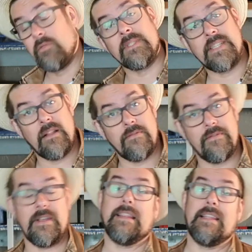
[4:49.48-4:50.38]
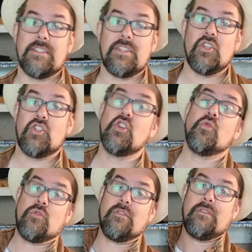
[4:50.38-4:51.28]
bought myself at least
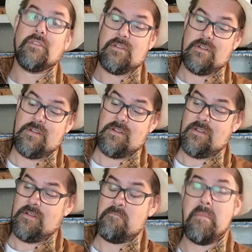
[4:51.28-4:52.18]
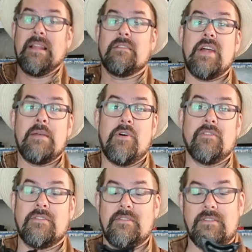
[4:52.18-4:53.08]
2 metal
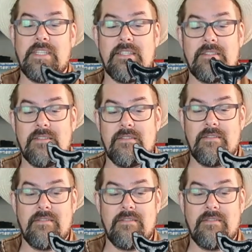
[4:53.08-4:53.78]
tripods. This is